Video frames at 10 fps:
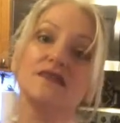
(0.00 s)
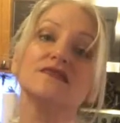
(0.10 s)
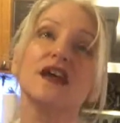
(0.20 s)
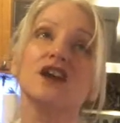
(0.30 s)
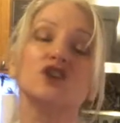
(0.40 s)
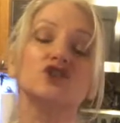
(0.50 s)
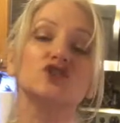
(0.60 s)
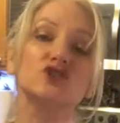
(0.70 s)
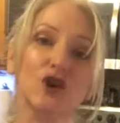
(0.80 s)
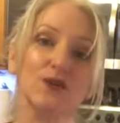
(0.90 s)
They are
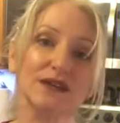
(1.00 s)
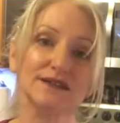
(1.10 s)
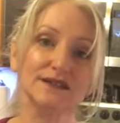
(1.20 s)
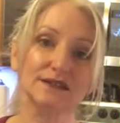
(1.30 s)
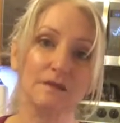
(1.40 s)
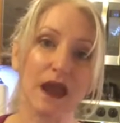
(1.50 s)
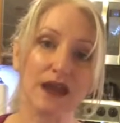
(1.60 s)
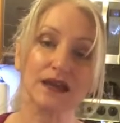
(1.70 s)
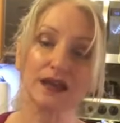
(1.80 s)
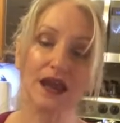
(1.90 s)
so easy to
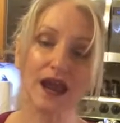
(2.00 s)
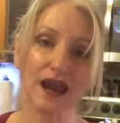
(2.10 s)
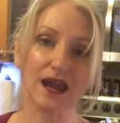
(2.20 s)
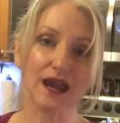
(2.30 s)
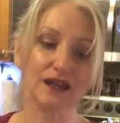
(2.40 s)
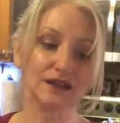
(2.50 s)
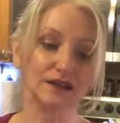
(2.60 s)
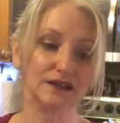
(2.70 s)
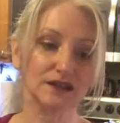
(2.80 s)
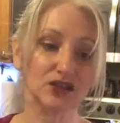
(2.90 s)
make, and
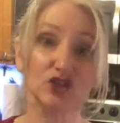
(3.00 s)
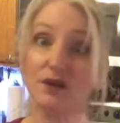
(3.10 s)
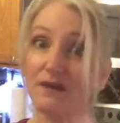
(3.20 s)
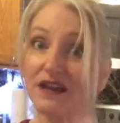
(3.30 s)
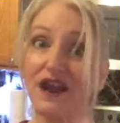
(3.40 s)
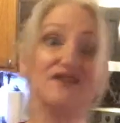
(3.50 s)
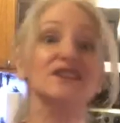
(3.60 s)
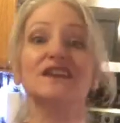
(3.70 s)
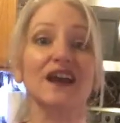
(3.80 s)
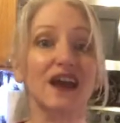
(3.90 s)
you can make
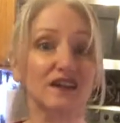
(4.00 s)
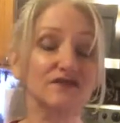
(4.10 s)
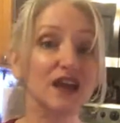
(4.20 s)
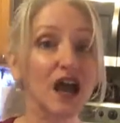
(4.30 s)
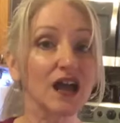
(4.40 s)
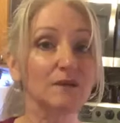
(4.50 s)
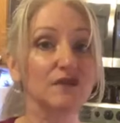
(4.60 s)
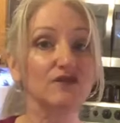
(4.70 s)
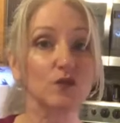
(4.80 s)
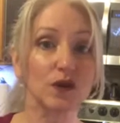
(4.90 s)
everything ahead of time
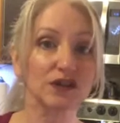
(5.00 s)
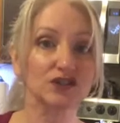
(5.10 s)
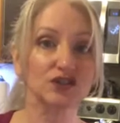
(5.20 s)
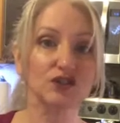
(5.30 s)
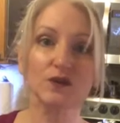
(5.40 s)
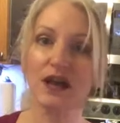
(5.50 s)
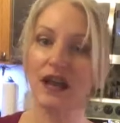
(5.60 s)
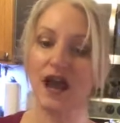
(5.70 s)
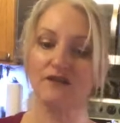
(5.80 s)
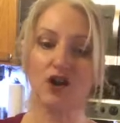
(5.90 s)
if you wanted to and
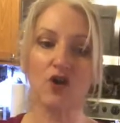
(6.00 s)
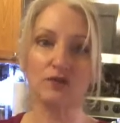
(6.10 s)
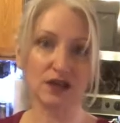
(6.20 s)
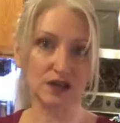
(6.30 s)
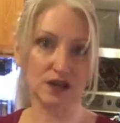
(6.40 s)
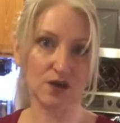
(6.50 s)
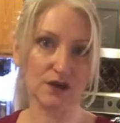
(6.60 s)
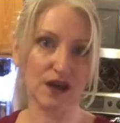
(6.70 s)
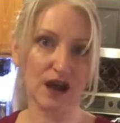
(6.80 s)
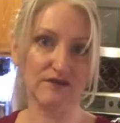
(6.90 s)
have it all ready to go
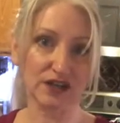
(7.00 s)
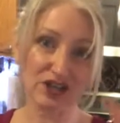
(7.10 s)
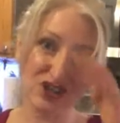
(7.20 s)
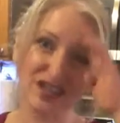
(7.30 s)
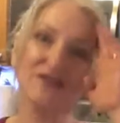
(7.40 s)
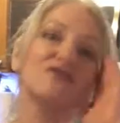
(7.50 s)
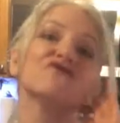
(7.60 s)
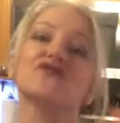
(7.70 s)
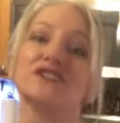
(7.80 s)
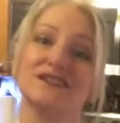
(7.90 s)
in the oven. You can even
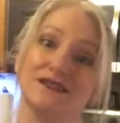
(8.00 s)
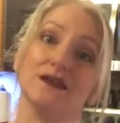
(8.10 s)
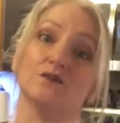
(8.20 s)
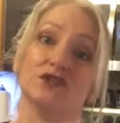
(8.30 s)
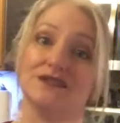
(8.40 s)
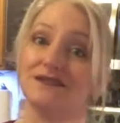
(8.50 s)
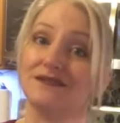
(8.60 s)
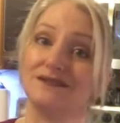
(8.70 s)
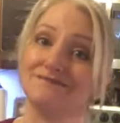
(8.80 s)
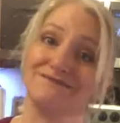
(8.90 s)
freeze them, which
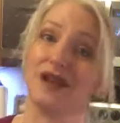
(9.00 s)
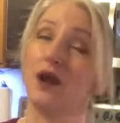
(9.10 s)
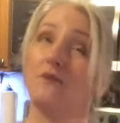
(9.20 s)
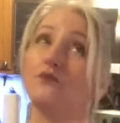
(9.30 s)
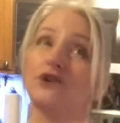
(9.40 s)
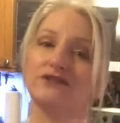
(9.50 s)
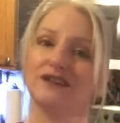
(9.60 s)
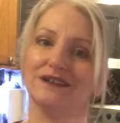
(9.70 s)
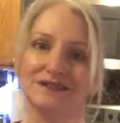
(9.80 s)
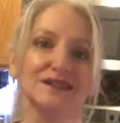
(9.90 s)
is
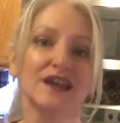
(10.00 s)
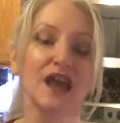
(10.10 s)
brilliant.